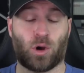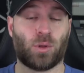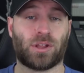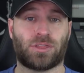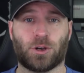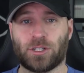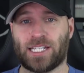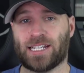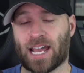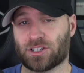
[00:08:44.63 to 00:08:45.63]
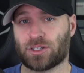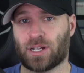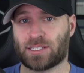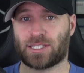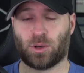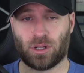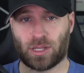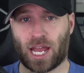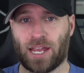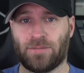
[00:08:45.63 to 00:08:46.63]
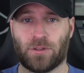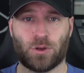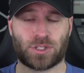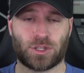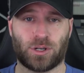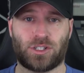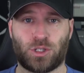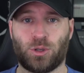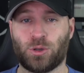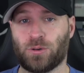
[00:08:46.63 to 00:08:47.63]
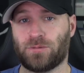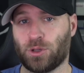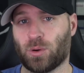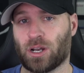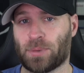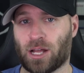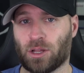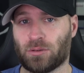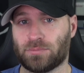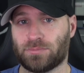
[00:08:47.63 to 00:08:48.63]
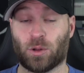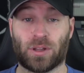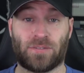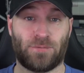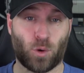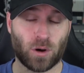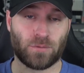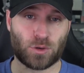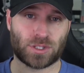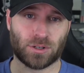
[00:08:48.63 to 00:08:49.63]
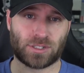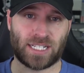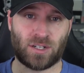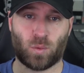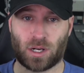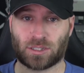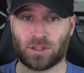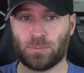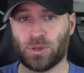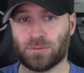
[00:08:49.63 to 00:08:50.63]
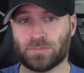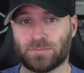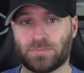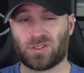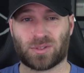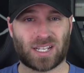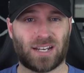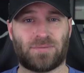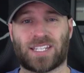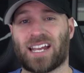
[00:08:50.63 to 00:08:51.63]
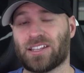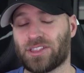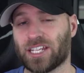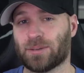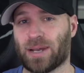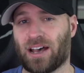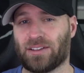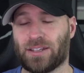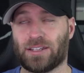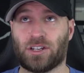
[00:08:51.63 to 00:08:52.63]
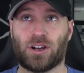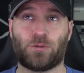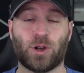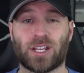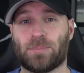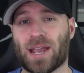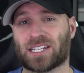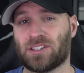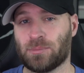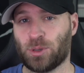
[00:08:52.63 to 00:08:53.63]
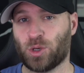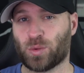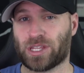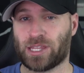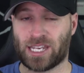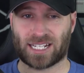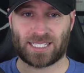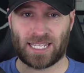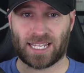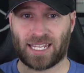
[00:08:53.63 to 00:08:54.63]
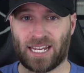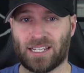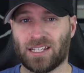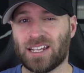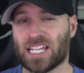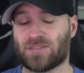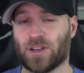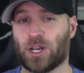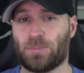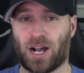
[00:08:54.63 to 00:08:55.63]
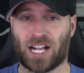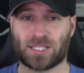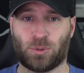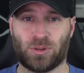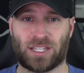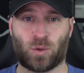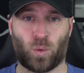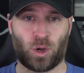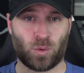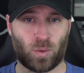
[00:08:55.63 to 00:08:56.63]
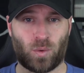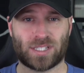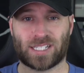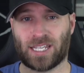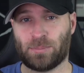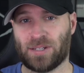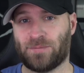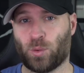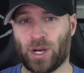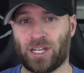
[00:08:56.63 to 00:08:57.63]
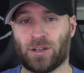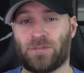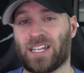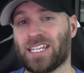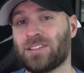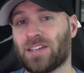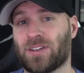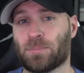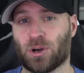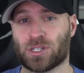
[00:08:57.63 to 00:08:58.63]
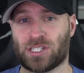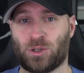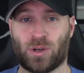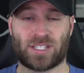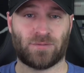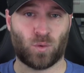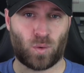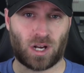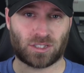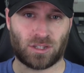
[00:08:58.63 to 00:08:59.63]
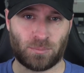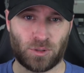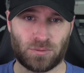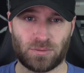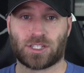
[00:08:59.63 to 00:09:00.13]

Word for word: There are only 13 astronauts still alive of those 32 who flew on Apollo, and only 4 of those 13 walked on the moon. So it's kind of sad to think about, you know, if we don't get back to the moon within the next decade, it's very possible that the world will once again be void of any living person who has ever walked on the moon.